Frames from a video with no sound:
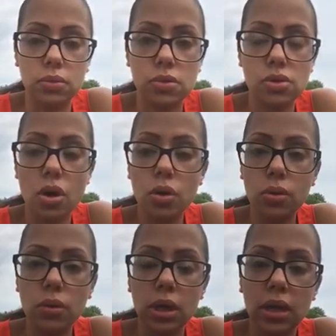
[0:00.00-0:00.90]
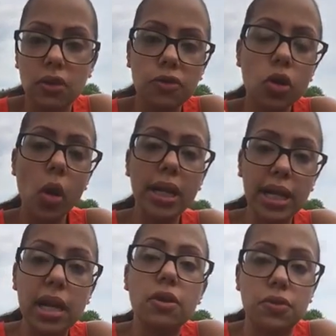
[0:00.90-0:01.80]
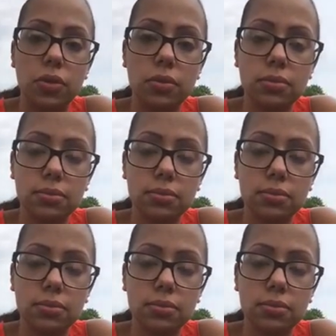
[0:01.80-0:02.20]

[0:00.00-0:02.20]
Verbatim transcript: So if you go on an interview